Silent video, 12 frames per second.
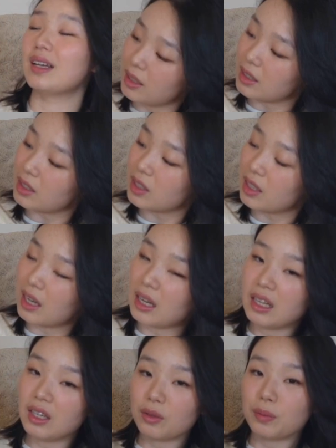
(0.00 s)
It's a
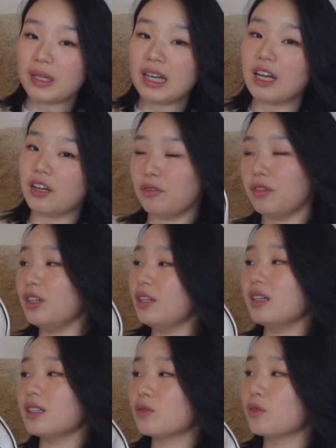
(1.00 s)
little bit
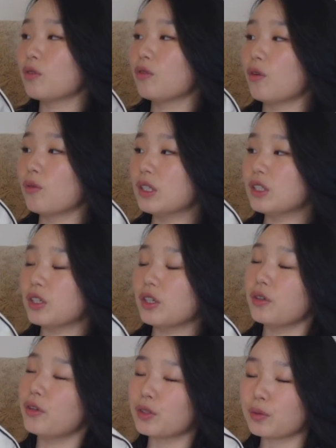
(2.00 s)
heavy. It's for fall
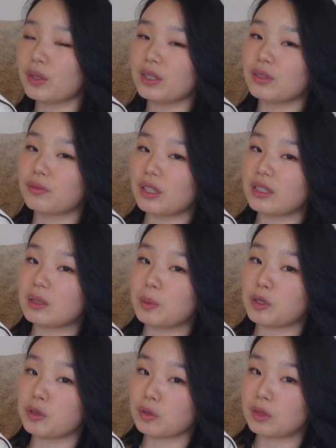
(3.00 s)
winter. This one is very
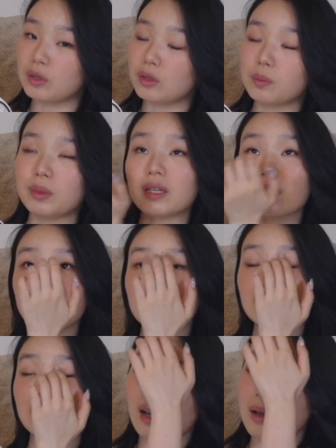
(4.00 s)
special too
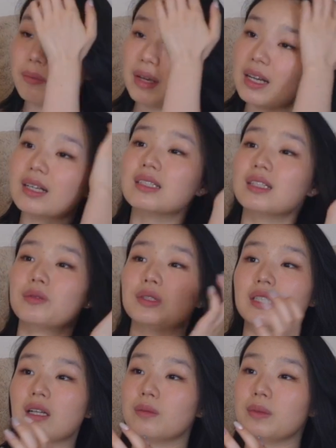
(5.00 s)
because my essay
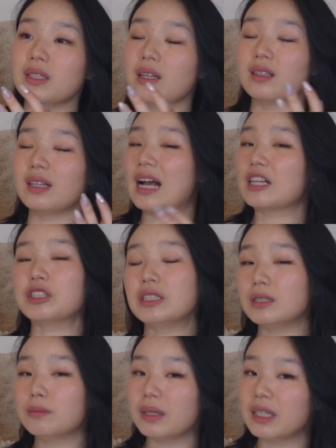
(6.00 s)
was telling me that they actually
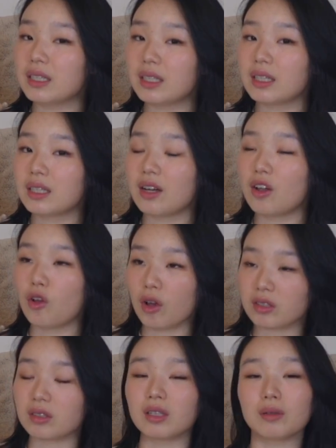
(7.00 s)
didn't make a
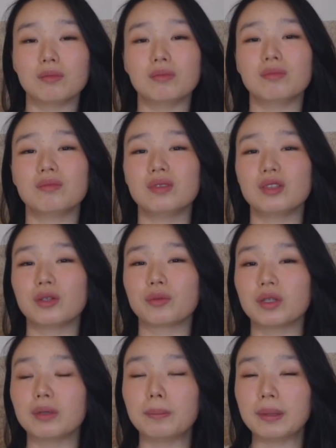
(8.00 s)
lot of them. They
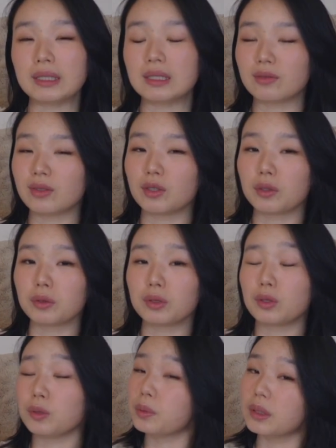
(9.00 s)
were a bit difficult
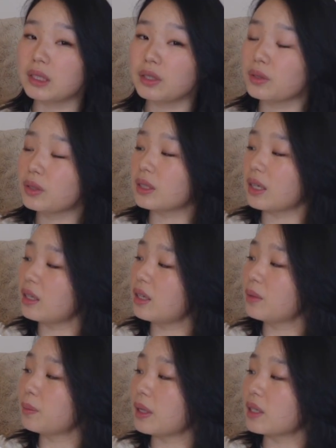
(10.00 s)
to produce, I
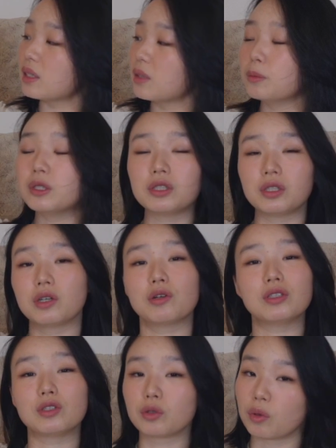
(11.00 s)
think, because of the material
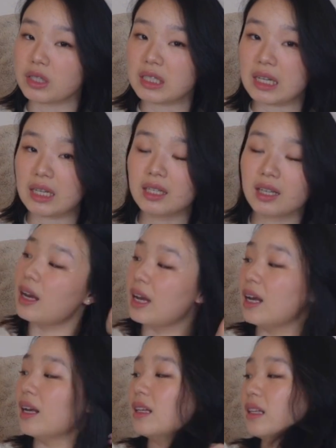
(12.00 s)
and sourcing,
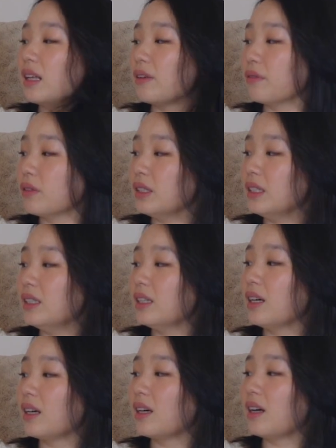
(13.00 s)
and
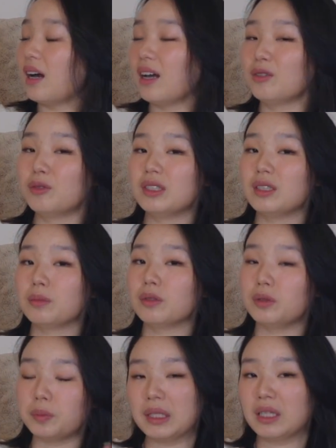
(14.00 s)
thankfully I was able
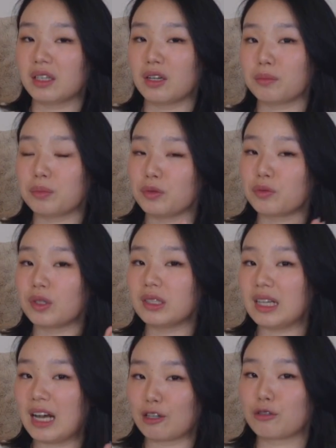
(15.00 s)
to pick it up before
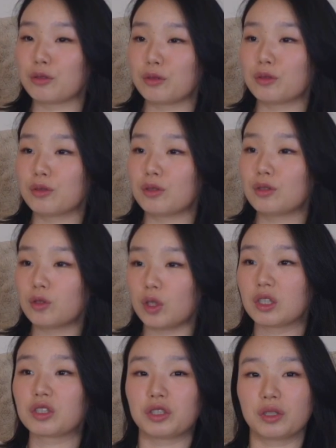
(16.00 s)
the actual
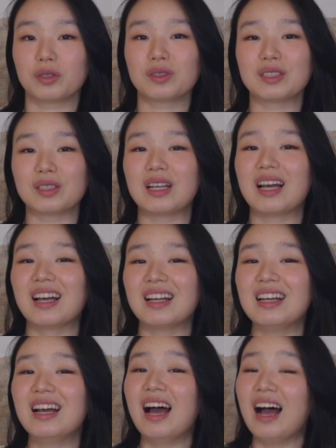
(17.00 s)
trunk show so that
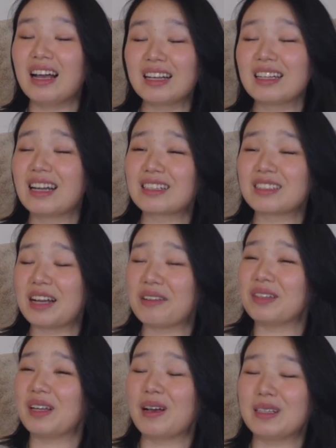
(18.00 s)
I can actually have
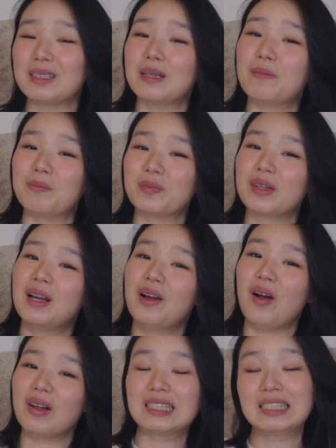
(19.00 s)
the item.
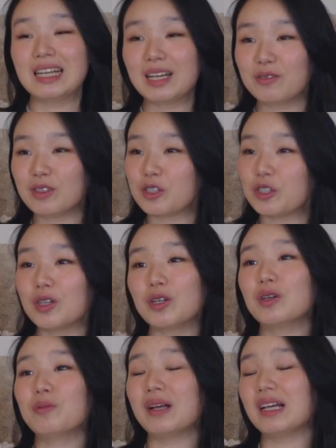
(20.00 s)
On the day of the
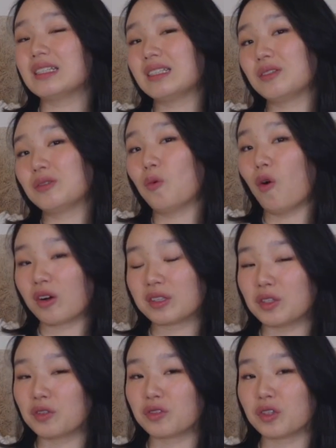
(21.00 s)
show, my essay walked
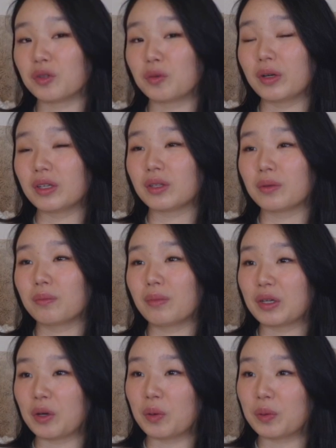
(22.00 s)
over with
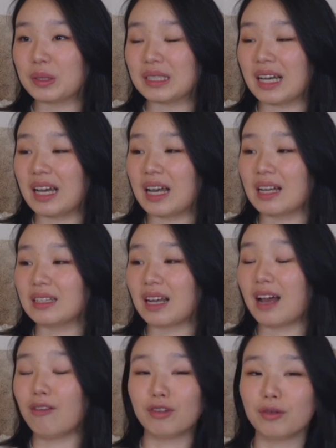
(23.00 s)
my coat and
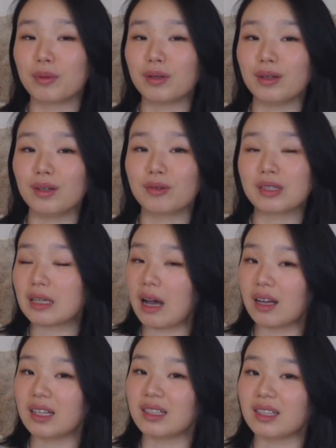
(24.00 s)
everybody was
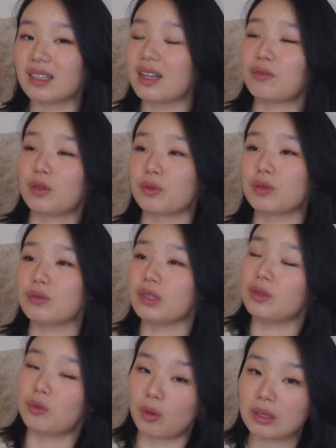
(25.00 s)
eyeing it. Everyone
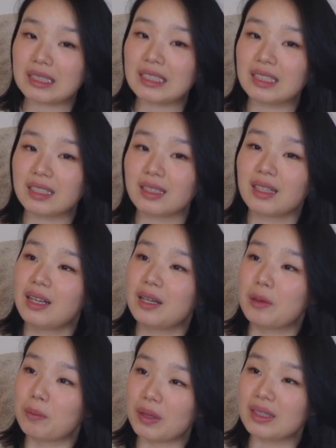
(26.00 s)
really wanted it,
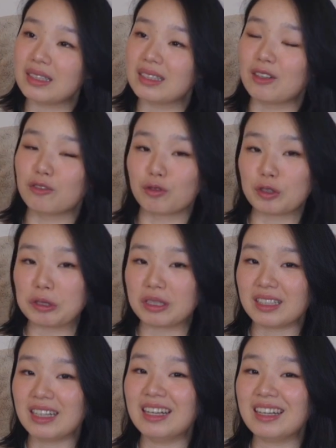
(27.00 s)
but
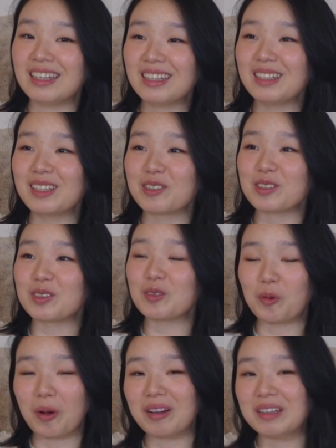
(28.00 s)
unfortunately there was
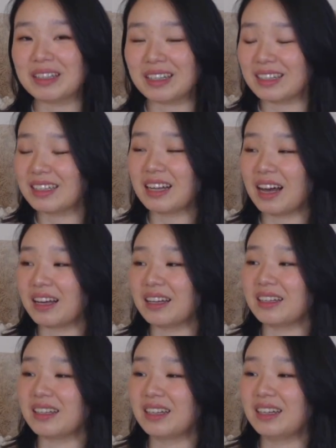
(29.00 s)
one and then
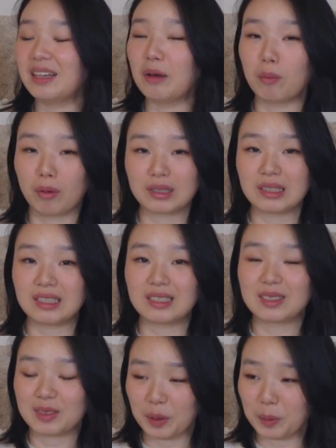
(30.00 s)
I bought
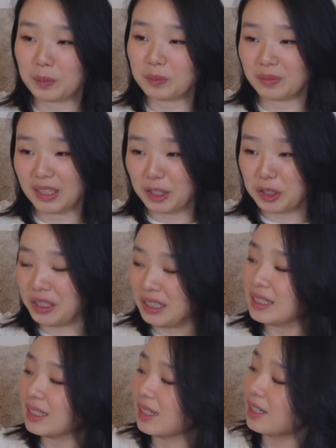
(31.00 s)
it. So here it
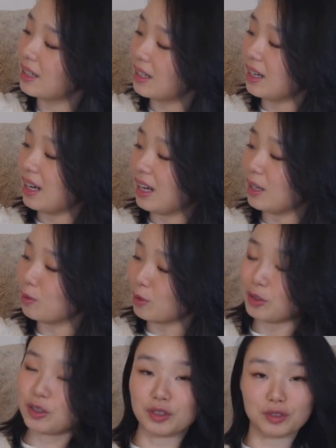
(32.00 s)
is. I will
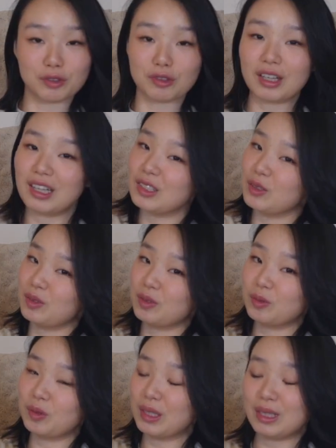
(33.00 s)
show you guys
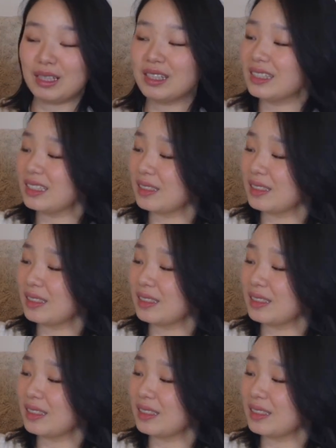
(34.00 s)
what it is.